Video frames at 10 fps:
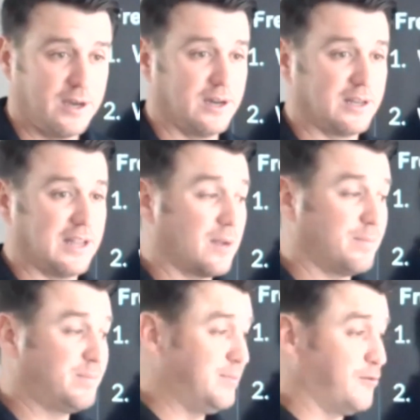Uh, a lot
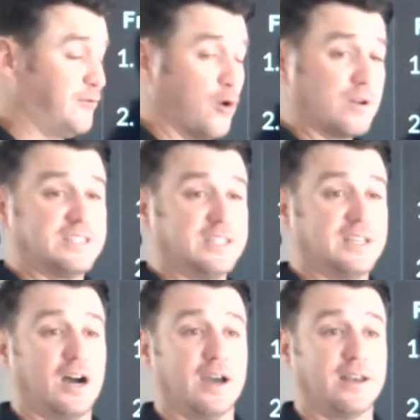of people
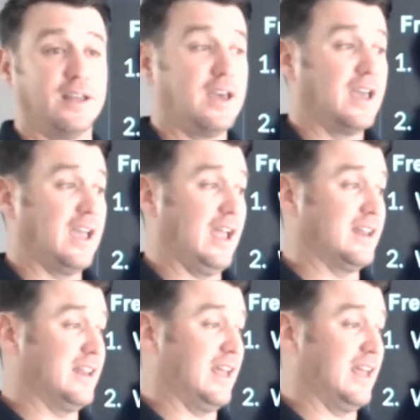focusing on and,